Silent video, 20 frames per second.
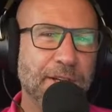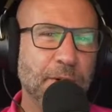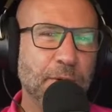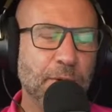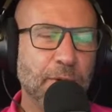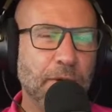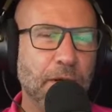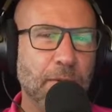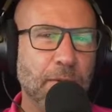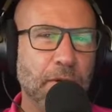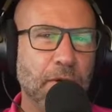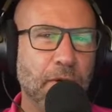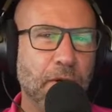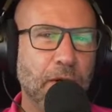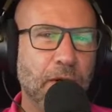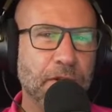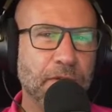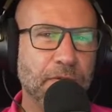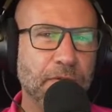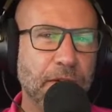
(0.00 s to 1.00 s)
and you come
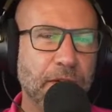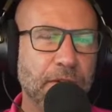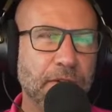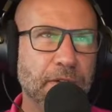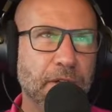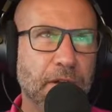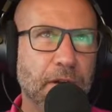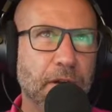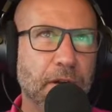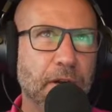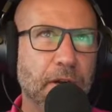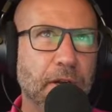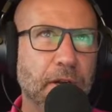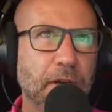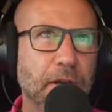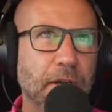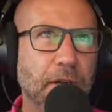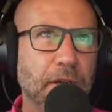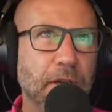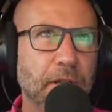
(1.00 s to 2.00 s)
across things that are,
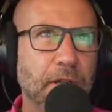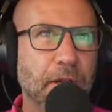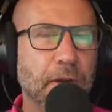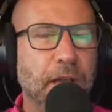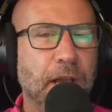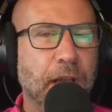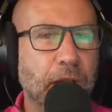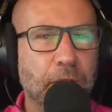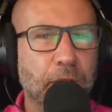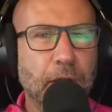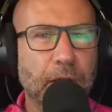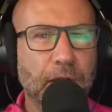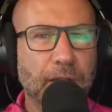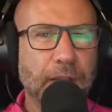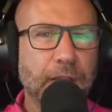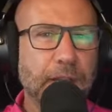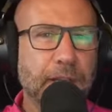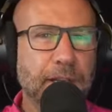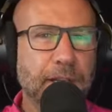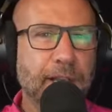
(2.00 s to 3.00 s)
okay, how do I
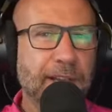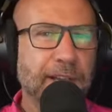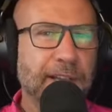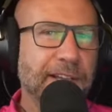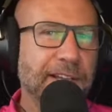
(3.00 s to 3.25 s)
take